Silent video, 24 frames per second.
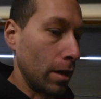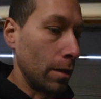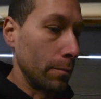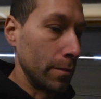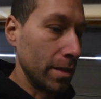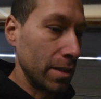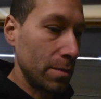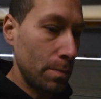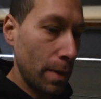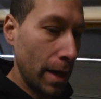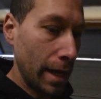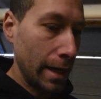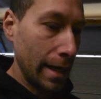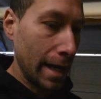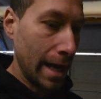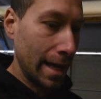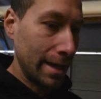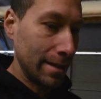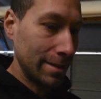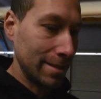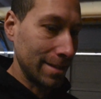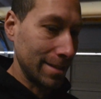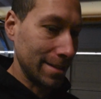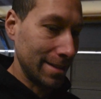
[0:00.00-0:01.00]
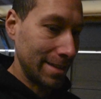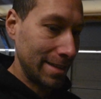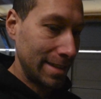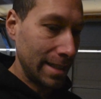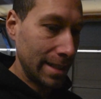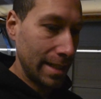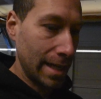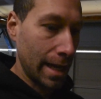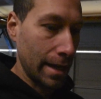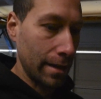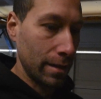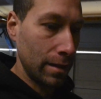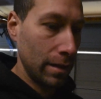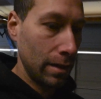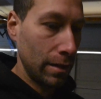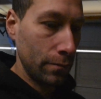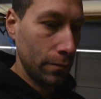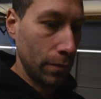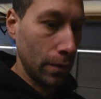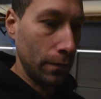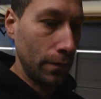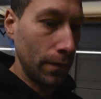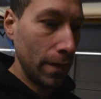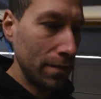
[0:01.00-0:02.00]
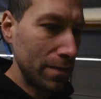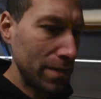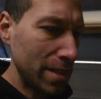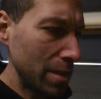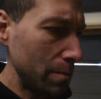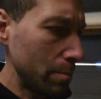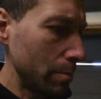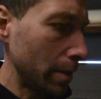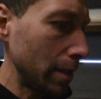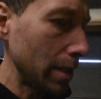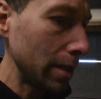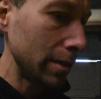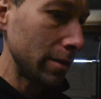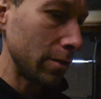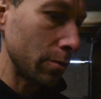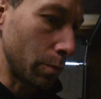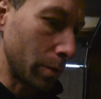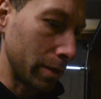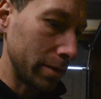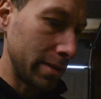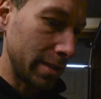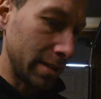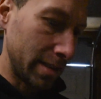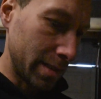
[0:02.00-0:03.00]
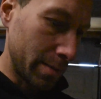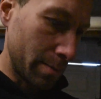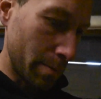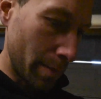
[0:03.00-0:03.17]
This paint has to sit, I think, for 15 minutes once it's